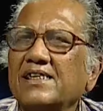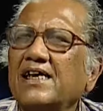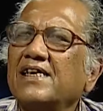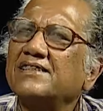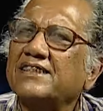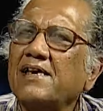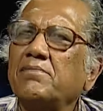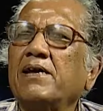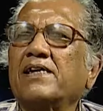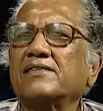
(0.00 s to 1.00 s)
they
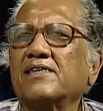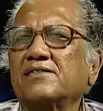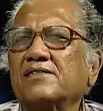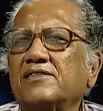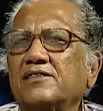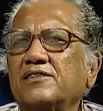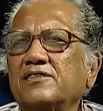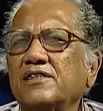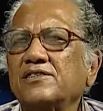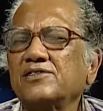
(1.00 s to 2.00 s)
make certain
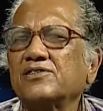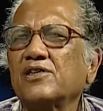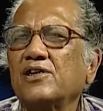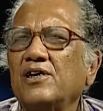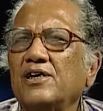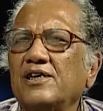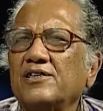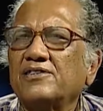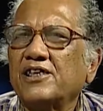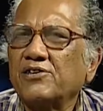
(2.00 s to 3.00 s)
decisions,
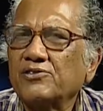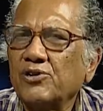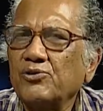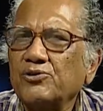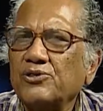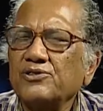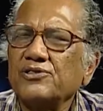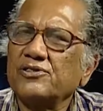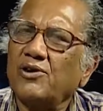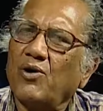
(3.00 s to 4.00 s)
the
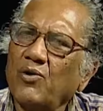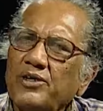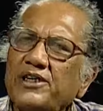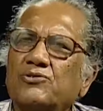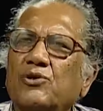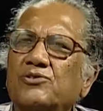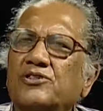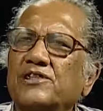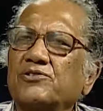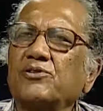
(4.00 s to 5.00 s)
resolutions, only those
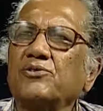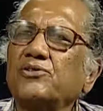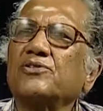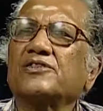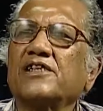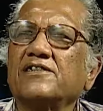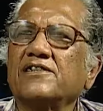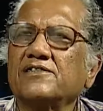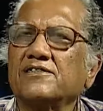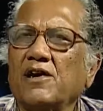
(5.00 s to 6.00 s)
resolutions are
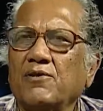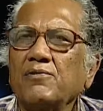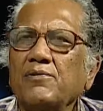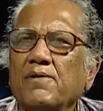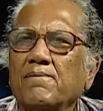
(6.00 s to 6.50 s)
written down,